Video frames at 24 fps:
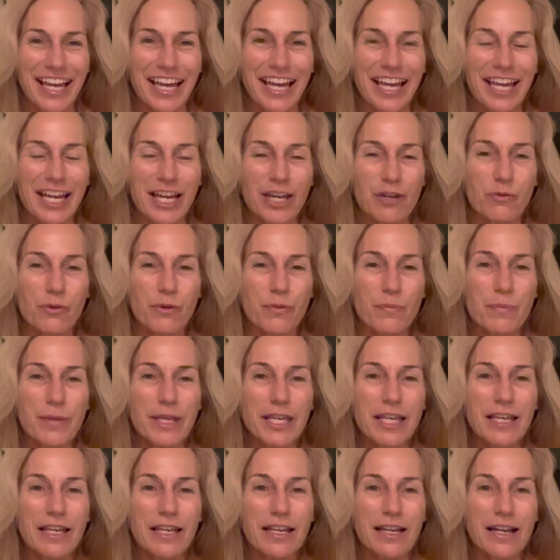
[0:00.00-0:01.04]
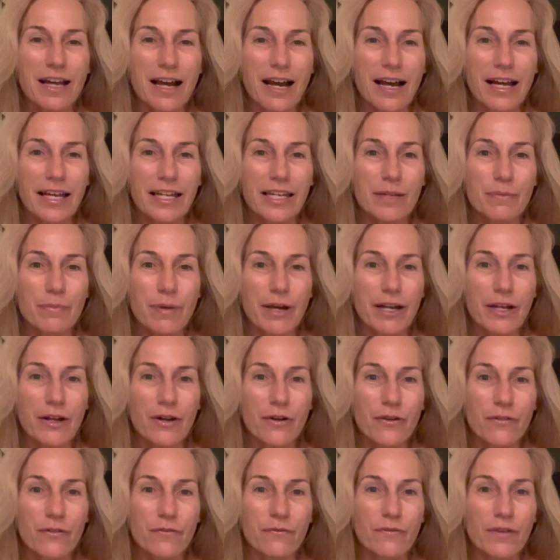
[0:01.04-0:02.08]
And we're being guided by
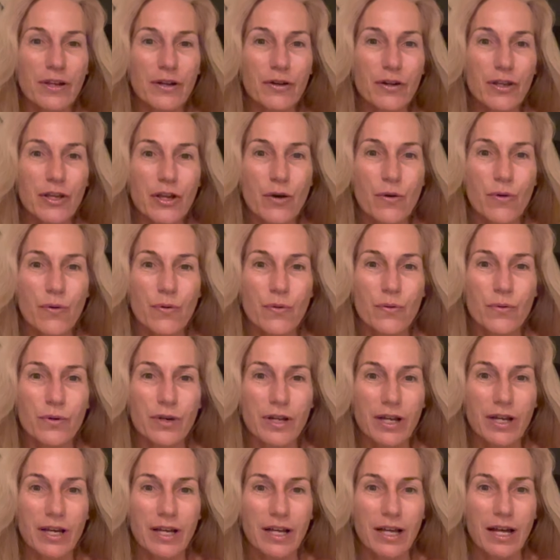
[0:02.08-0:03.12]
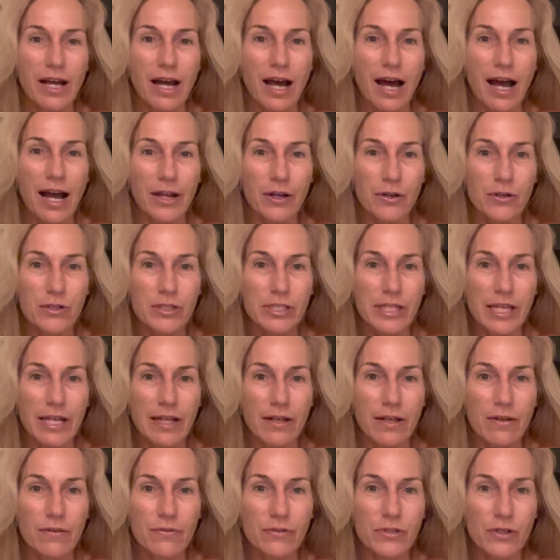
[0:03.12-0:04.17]
our very own higher
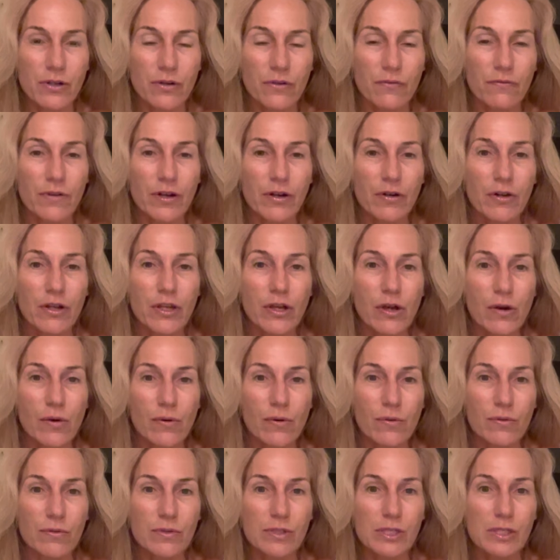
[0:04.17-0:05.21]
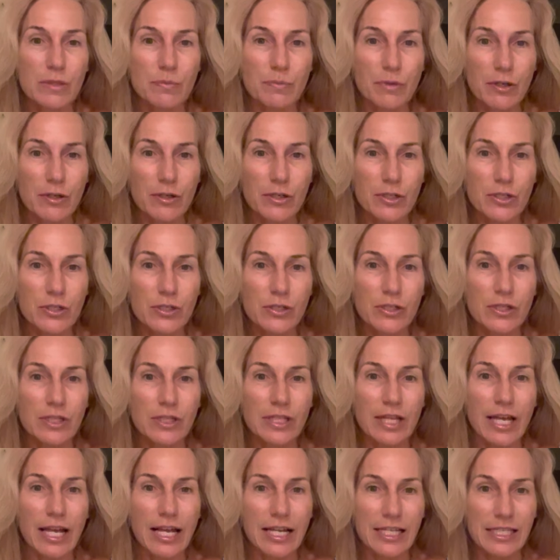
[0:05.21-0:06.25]
selves, our very own
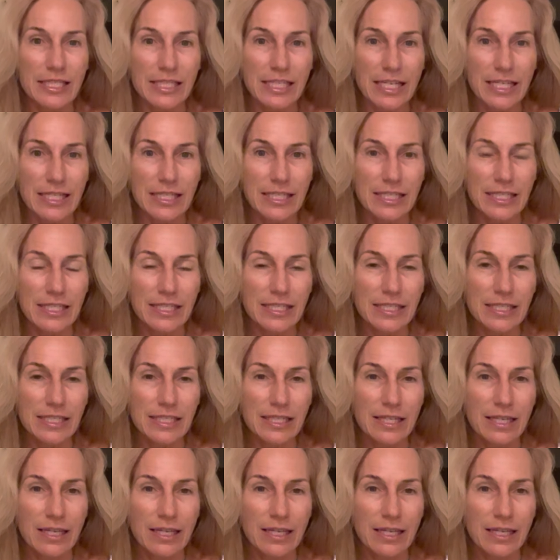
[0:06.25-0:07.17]
spiritual essence.